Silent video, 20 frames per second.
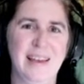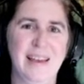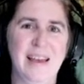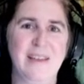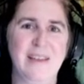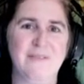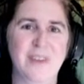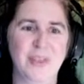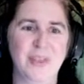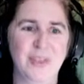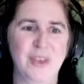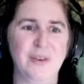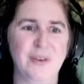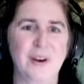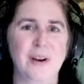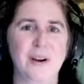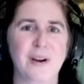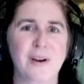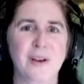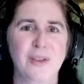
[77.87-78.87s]
But there
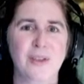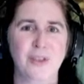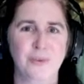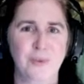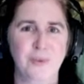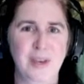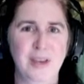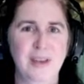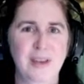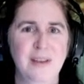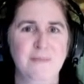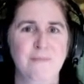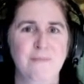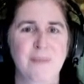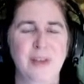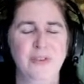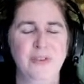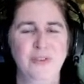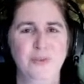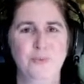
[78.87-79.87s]
are 3
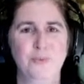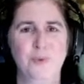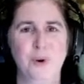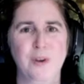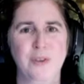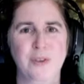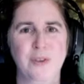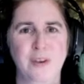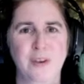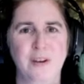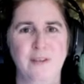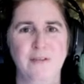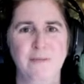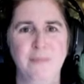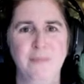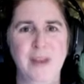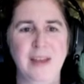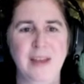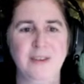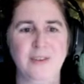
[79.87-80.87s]
months worth of
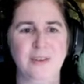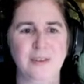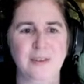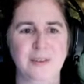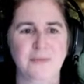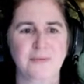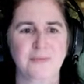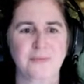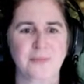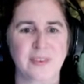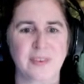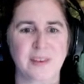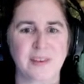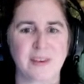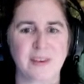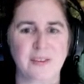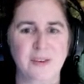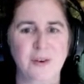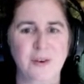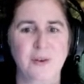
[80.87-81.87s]
pages.
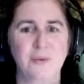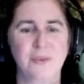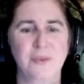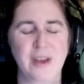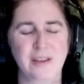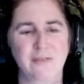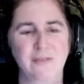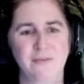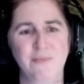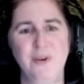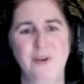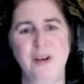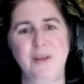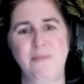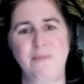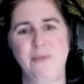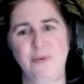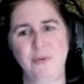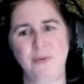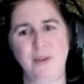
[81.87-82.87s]
So I put
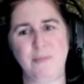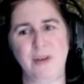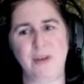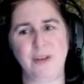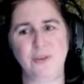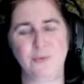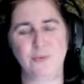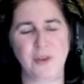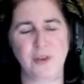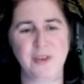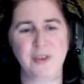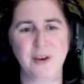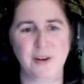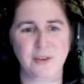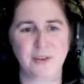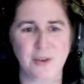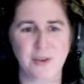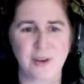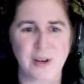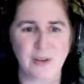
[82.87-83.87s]
up 3 months worth here
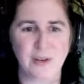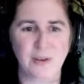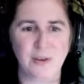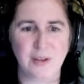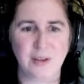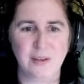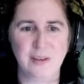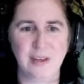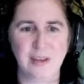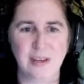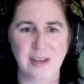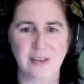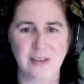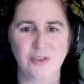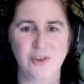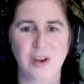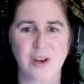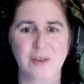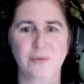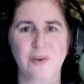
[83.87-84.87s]
so that you could see in
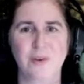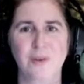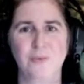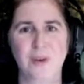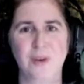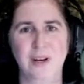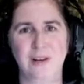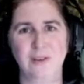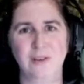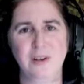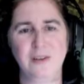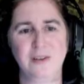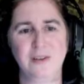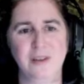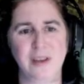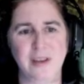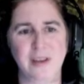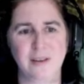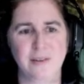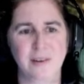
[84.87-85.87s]
general what it looks
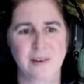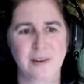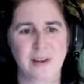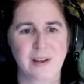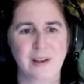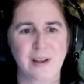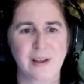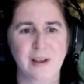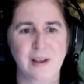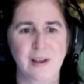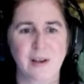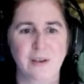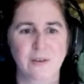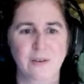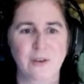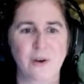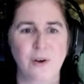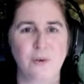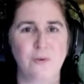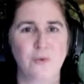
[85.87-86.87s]
like.
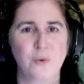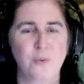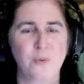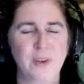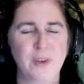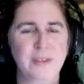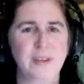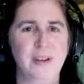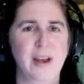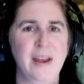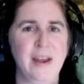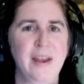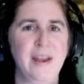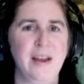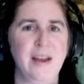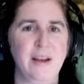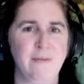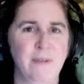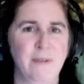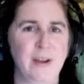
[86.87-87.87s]
So the ones that I
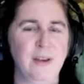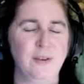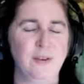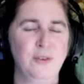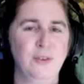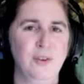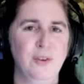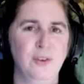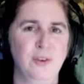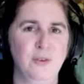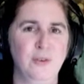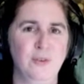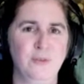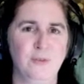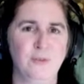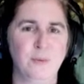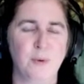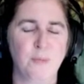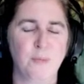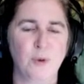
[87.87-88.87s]
have, I used to use
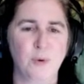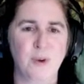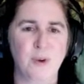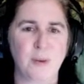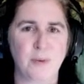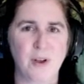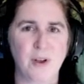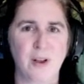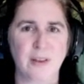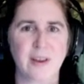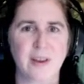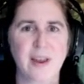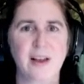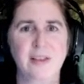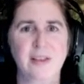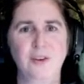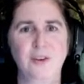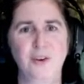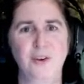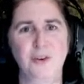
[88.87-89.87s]
from a program called
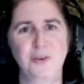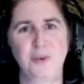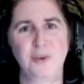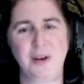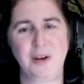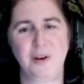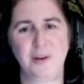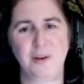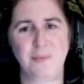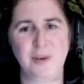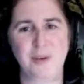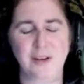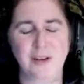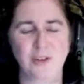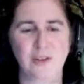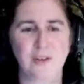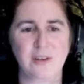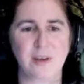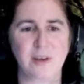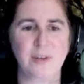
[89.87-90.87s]
Calendar Creator, but I
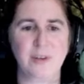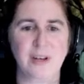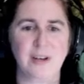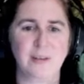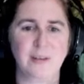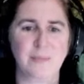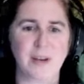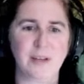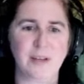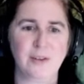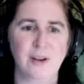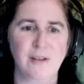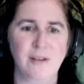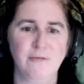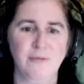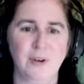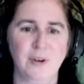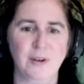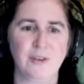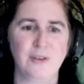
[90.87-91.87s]
just updated my
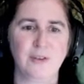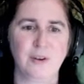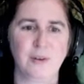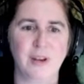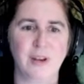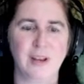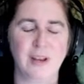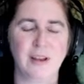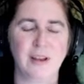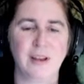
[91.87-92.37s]
software, so I